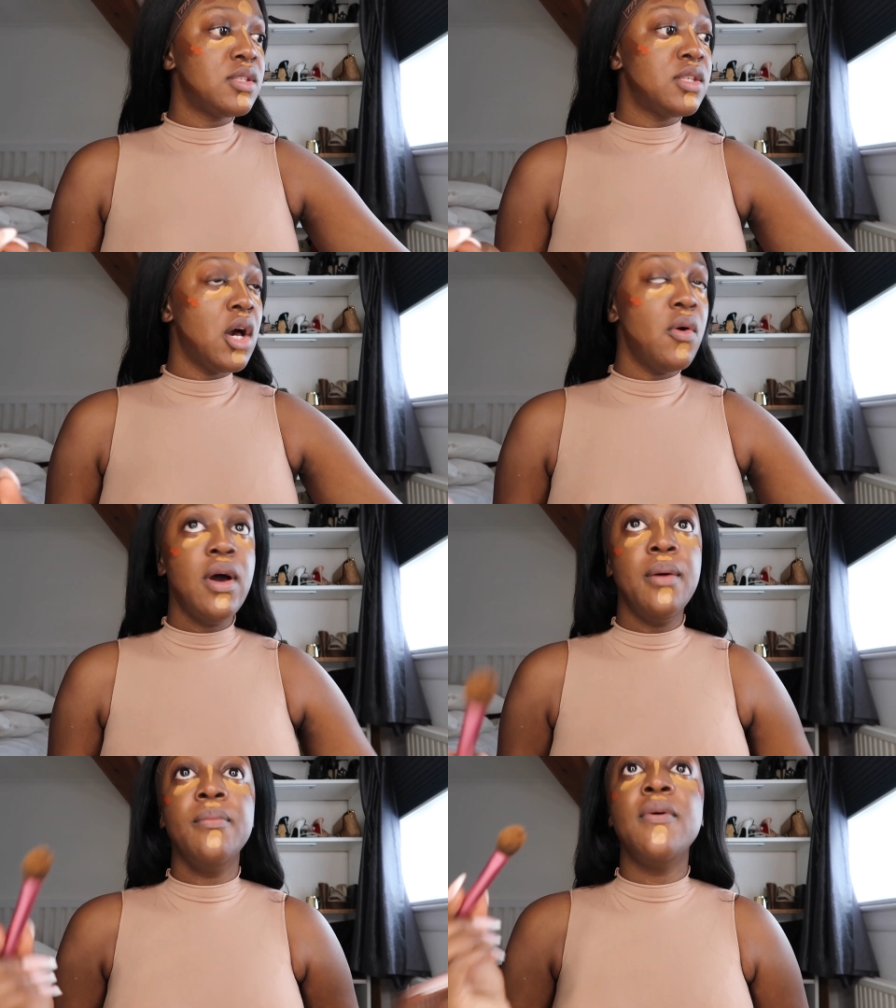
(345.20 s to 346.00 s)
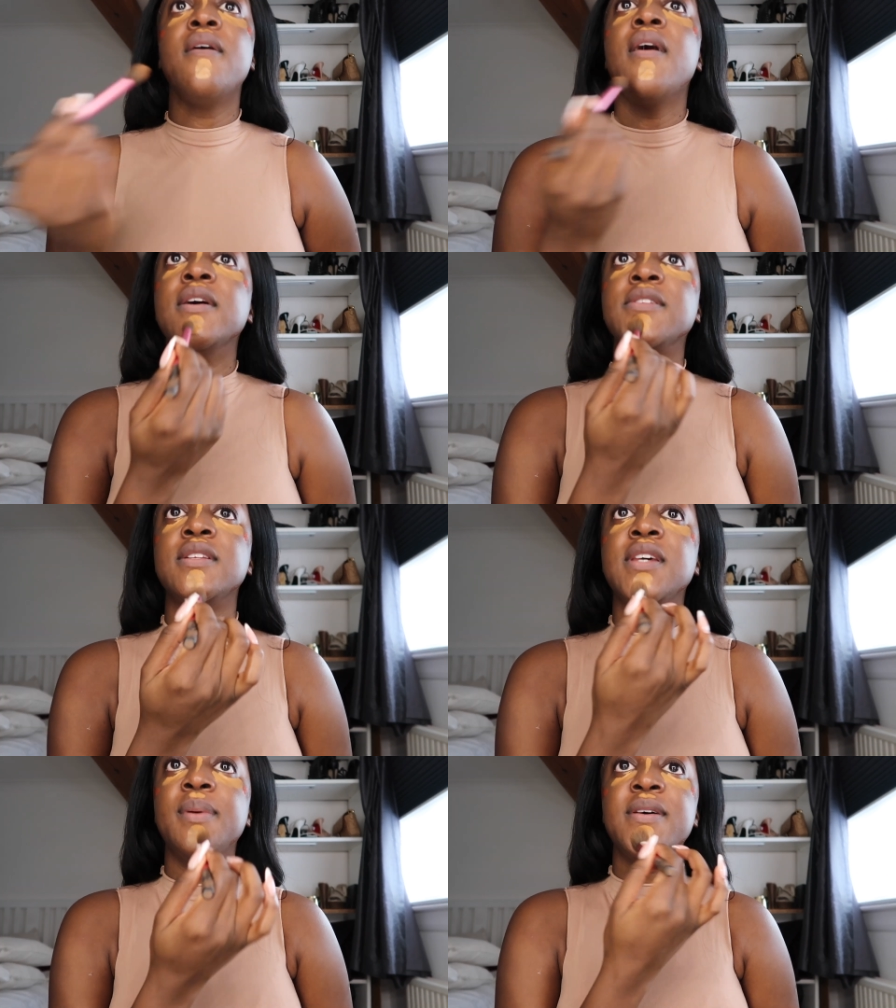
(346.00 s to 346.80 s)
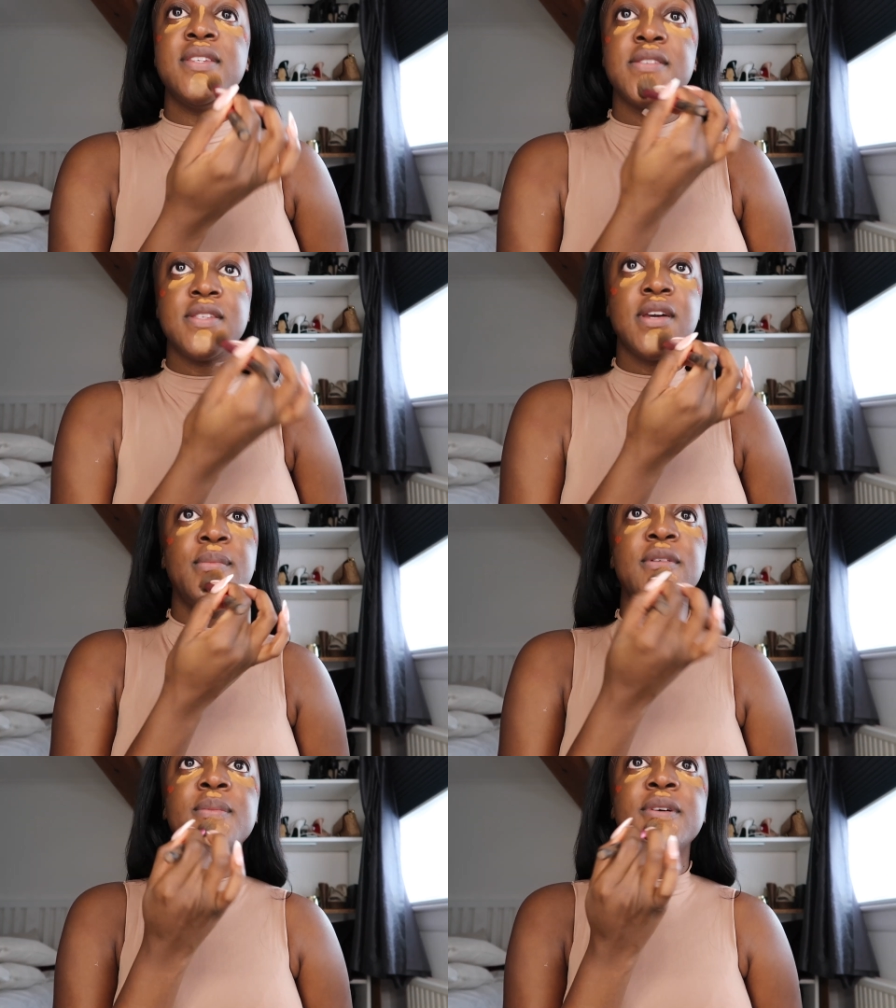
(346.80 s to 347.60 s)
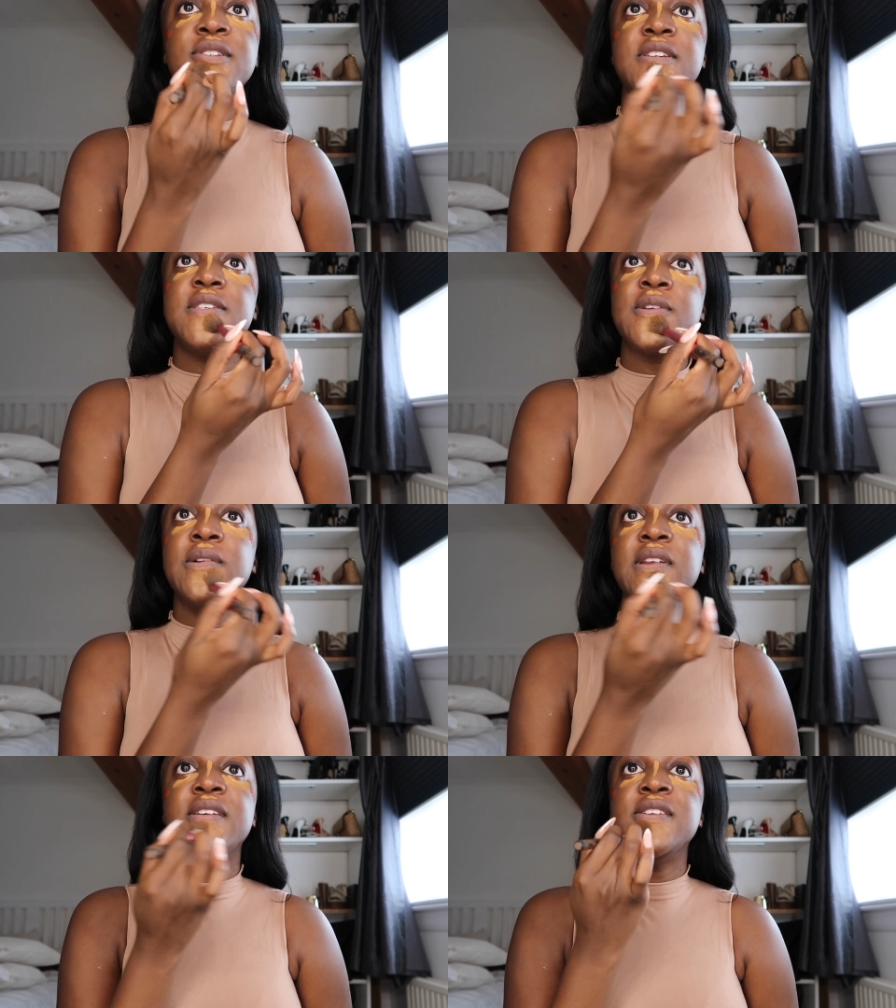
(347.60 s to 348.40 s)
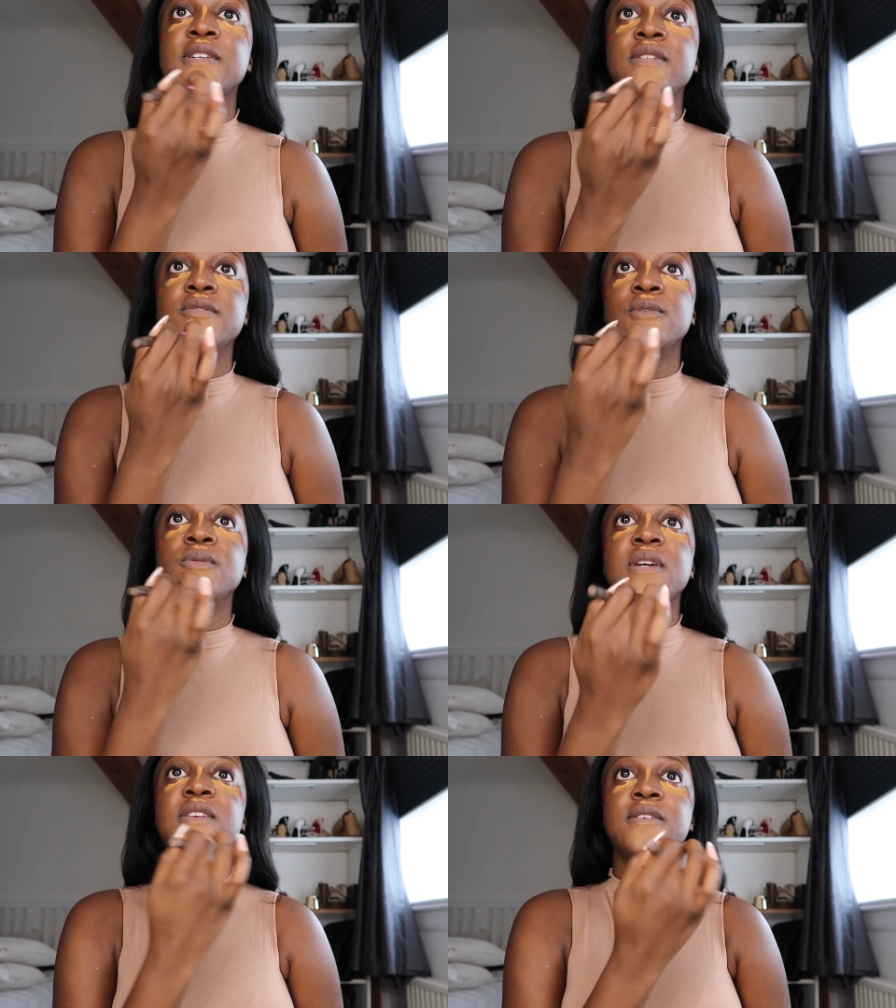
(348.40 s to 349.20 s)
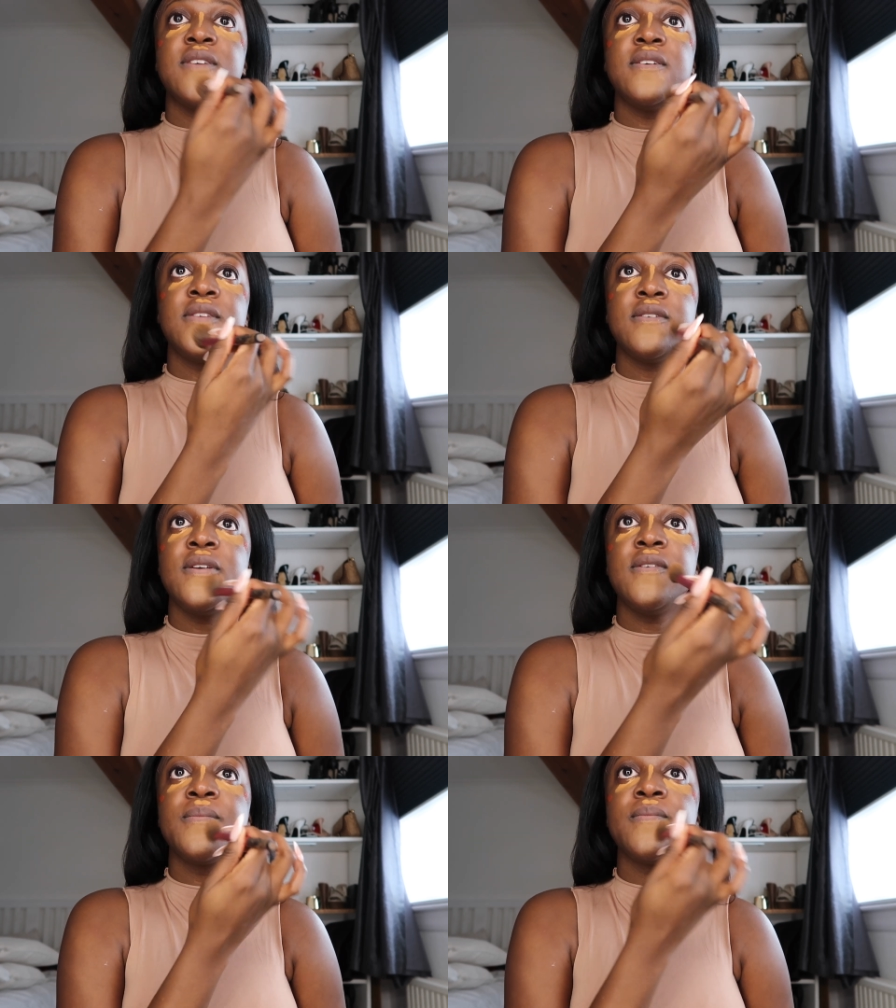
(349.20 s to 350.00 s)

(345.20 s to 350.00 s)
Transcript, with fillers: so um, I was going to tell my sister to come along, but she's got lectures all day today, so